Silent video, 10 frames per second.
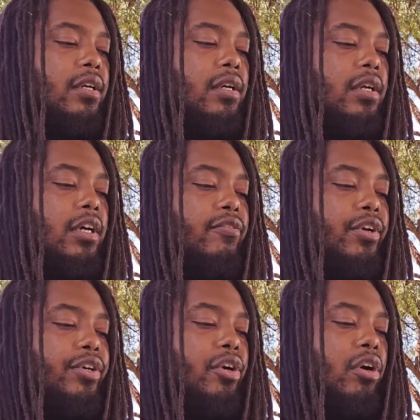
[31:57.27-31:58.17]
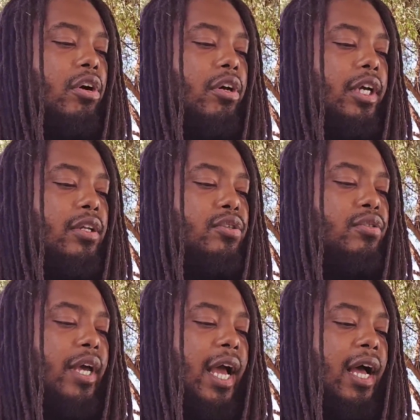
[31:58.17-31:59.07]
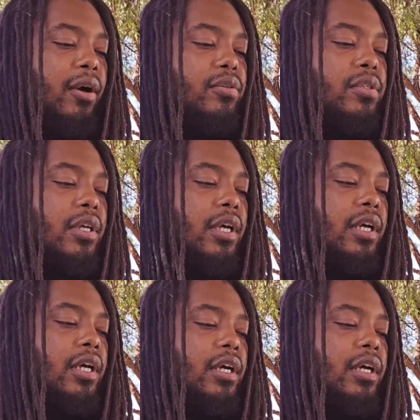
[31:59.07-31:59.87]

of a dog into the house of